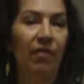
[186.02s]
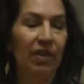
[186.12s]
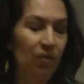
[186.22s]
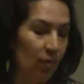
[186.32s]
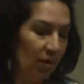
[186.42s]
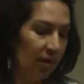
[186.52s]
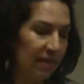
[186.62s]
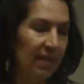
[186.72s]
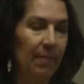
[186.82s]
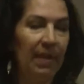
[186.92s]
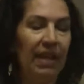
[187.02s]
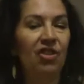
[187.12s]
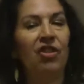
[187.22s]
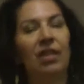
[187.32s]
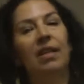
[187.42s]
visual
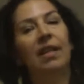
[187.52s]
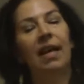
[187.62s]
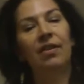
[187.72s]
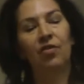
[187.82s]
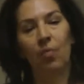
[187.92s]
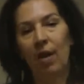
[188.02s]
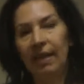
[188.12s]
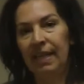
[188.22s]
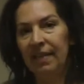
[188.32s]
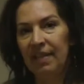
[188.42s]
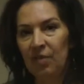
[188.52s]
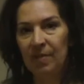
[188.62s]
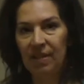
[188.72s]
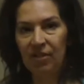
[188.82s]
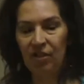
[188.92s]
stimulation as you're walking in this
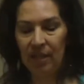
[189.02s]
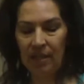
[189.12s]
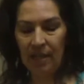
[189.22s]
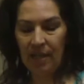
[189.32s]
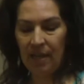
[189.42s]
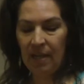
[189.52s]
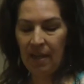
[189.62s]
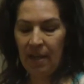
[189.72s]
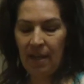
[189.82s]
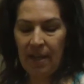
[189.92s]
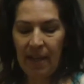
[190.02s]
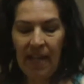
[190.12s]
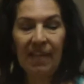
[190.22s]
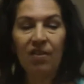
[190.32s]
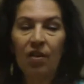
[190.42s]
position.
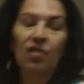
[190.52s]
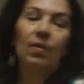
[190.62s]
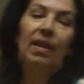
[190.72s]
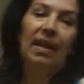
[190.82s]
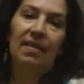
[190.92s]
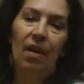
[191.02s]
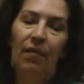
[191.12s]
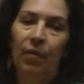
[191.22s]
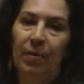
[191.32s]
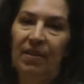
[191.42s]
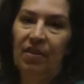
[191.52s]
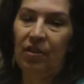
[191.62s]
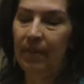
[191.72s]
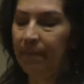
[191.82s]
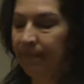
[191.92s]
And it's also a nice comfort position.